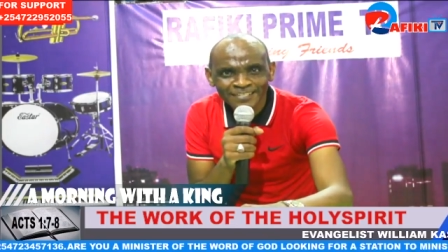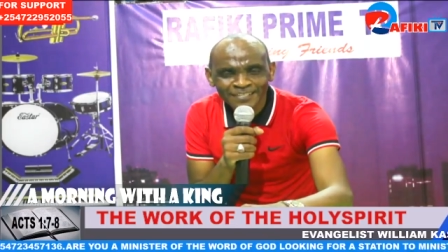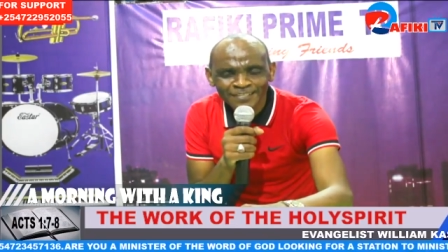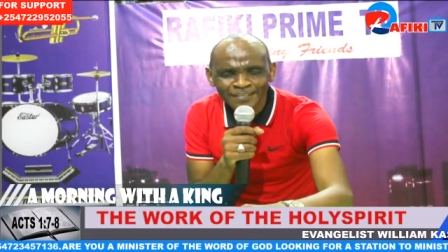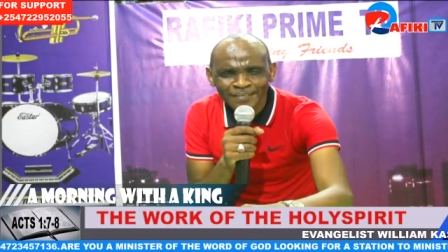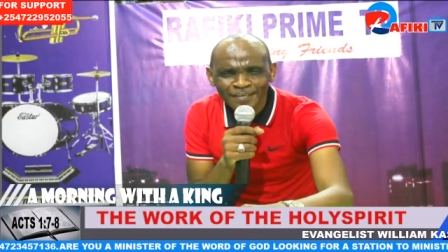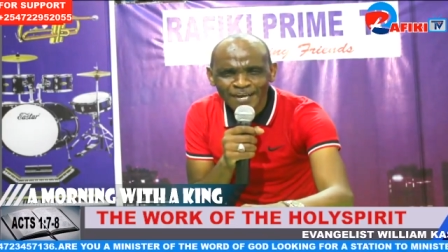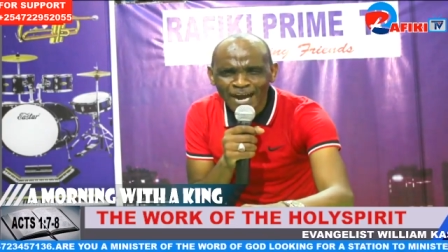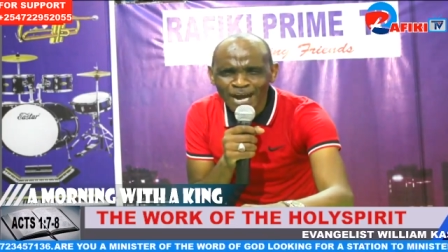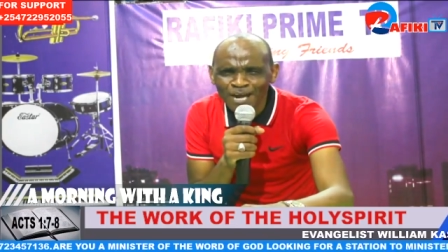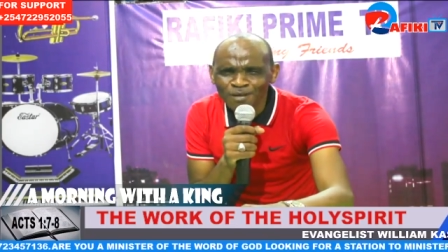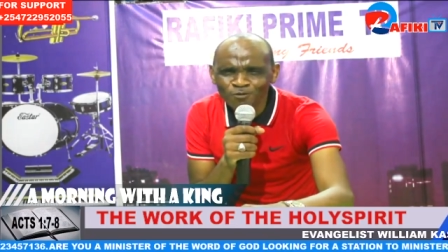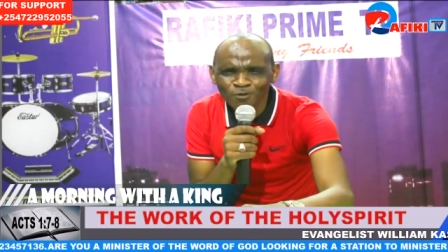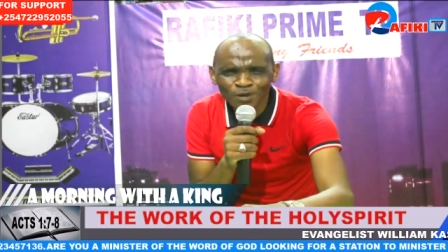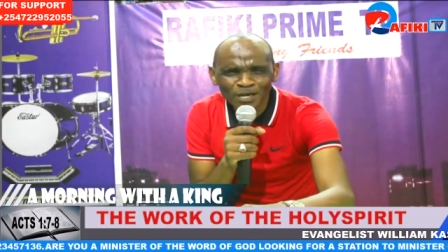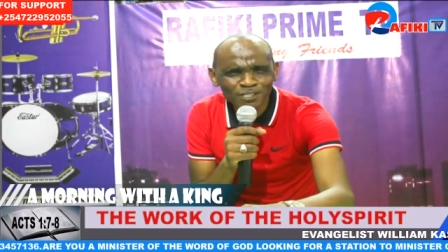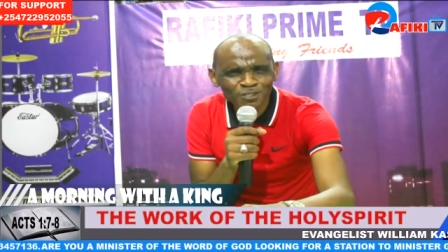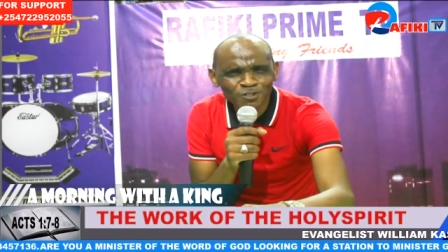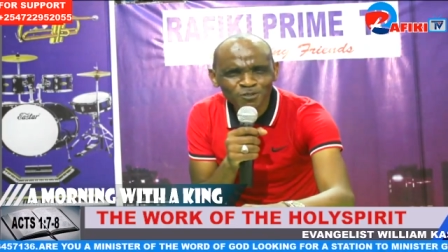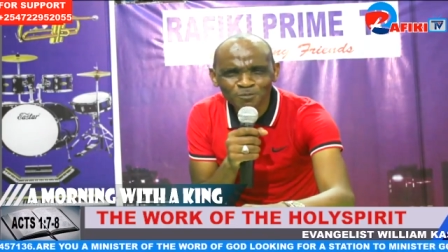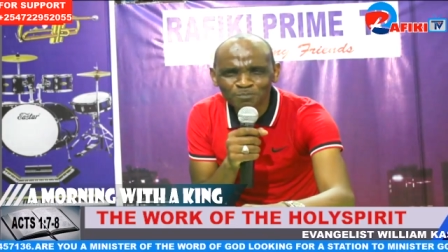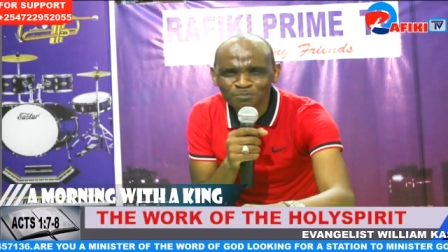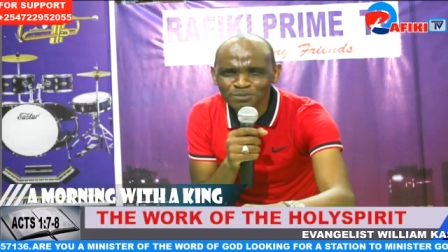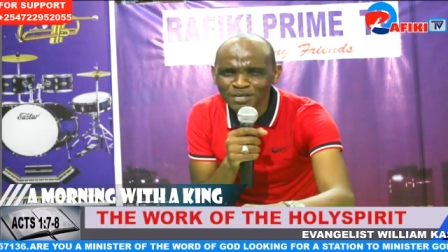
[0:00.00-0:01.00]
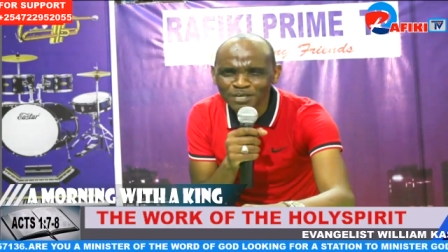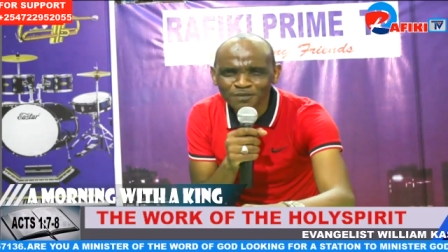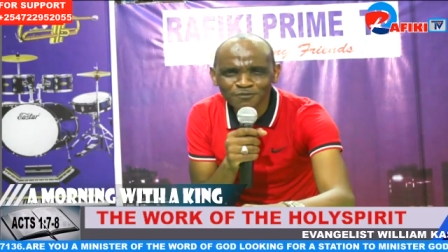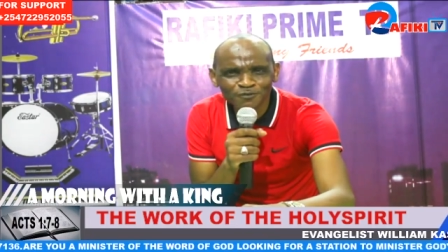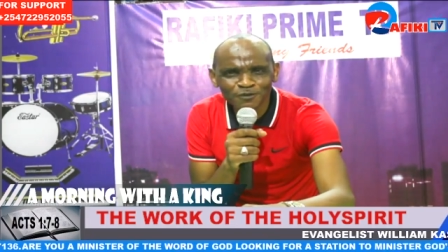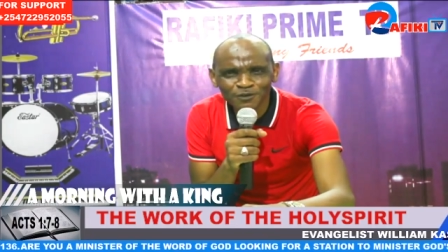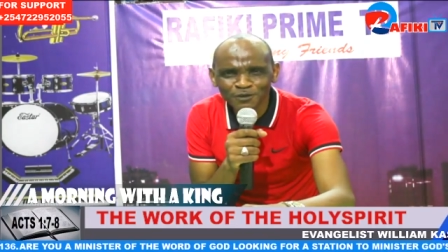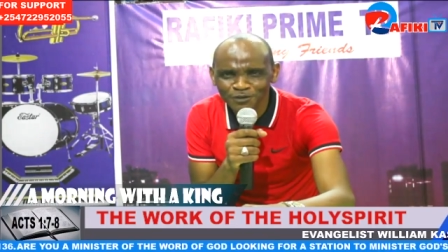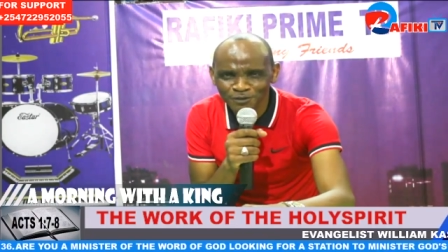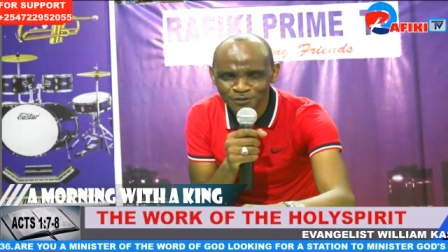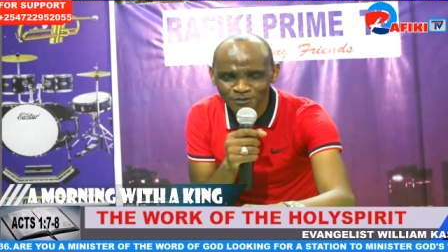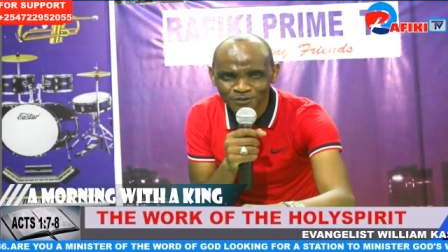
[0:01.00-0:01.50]
I want to pray for
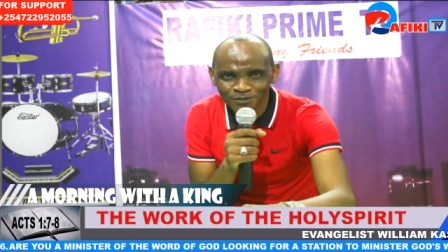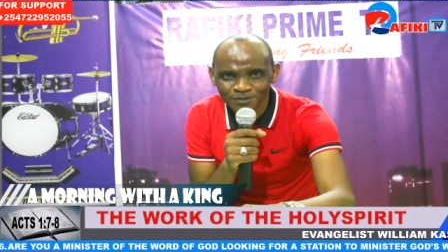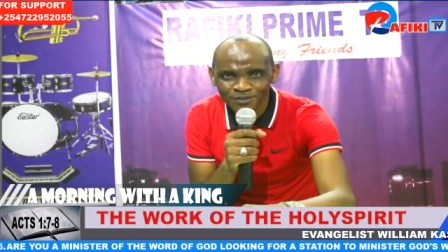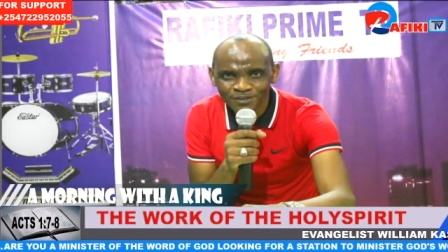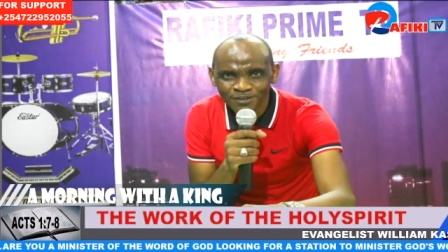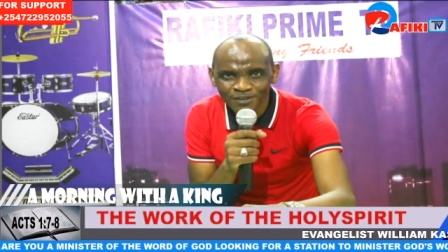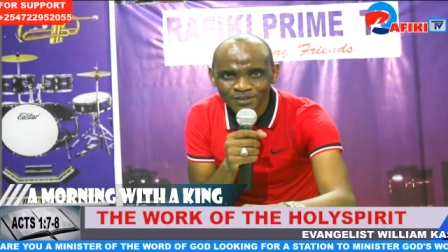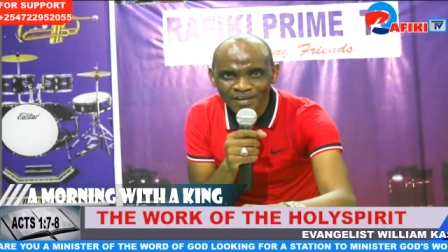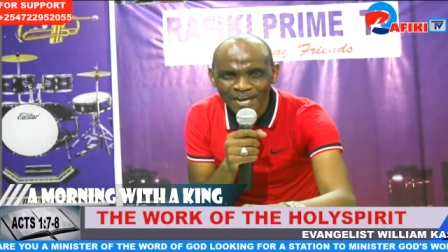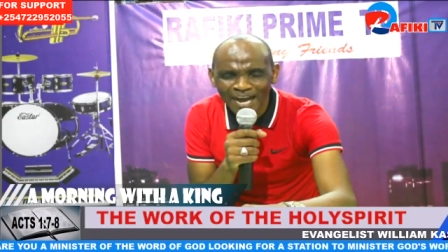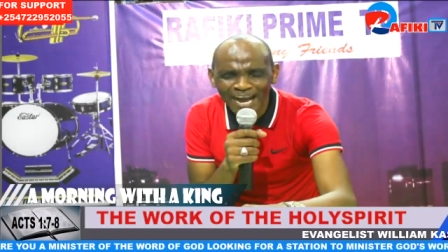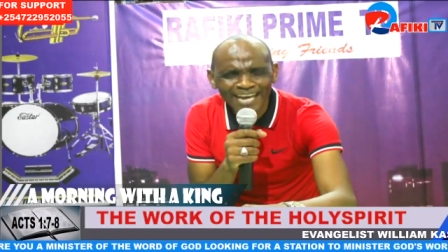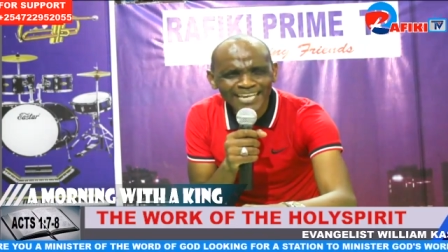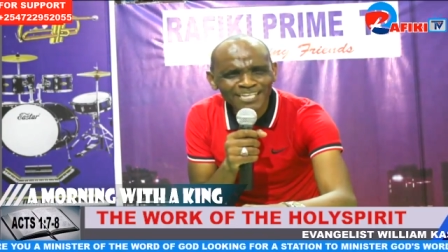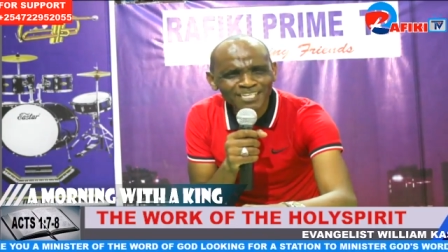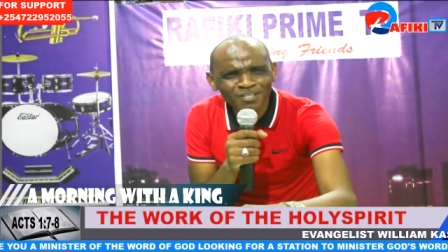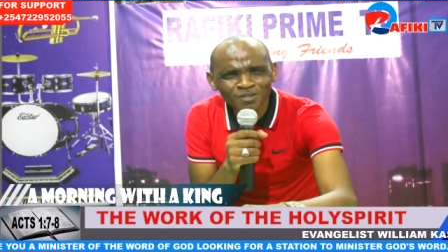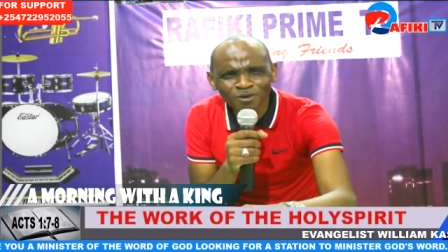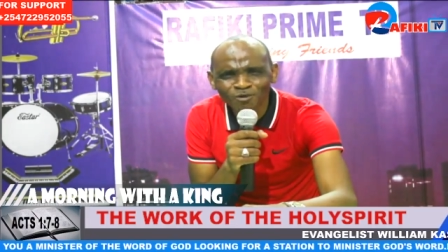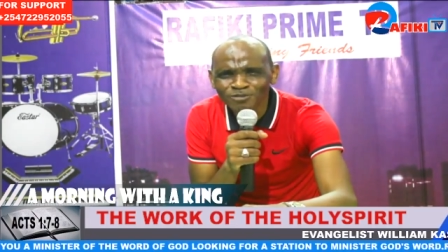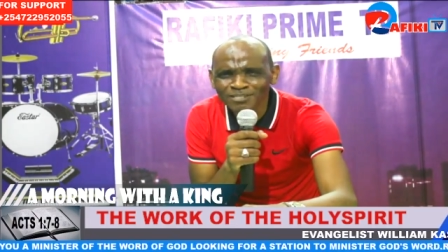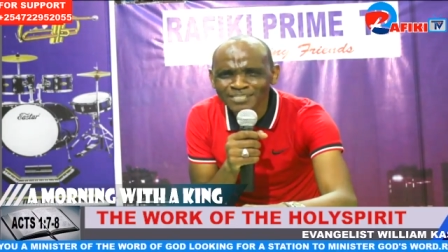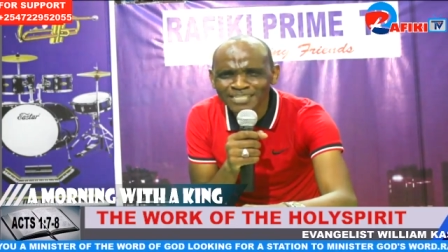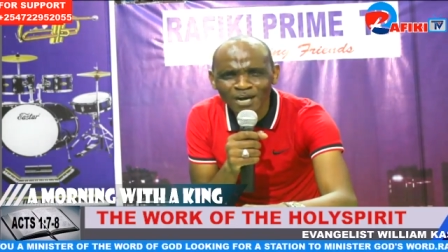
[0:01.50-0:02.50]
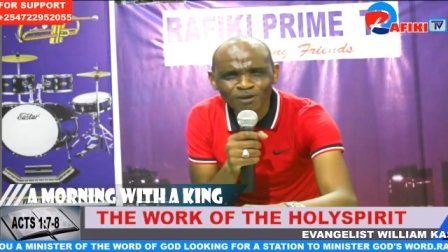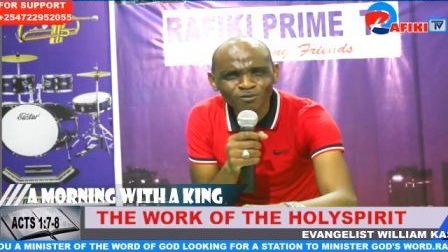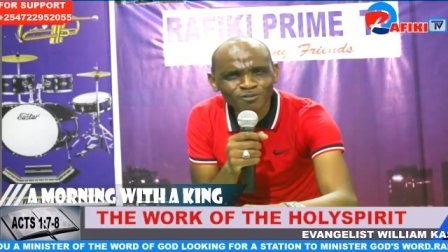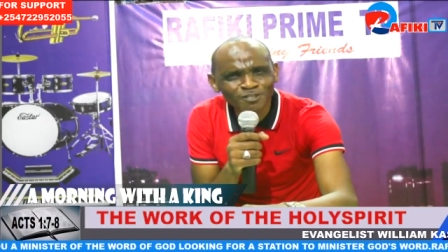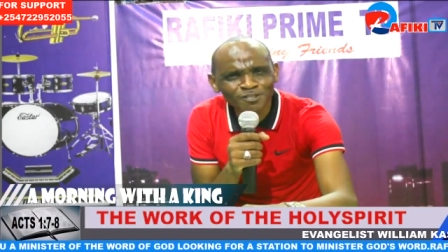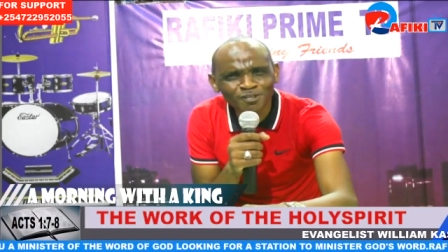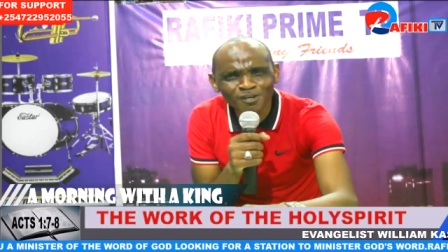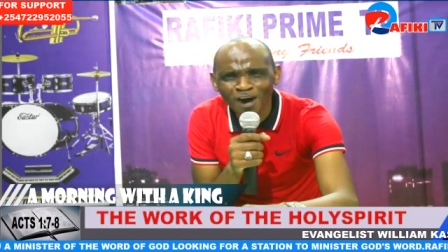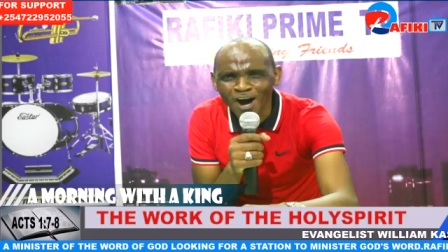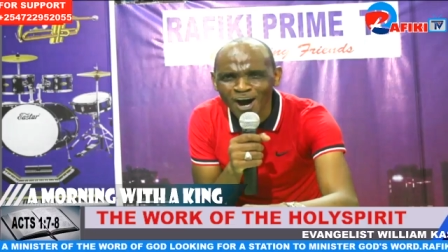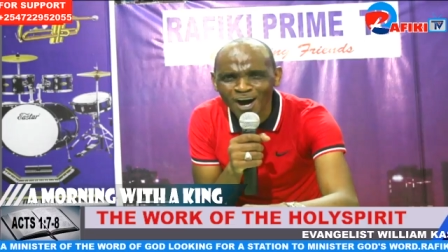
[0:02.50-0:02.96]
you. I don't doubt God.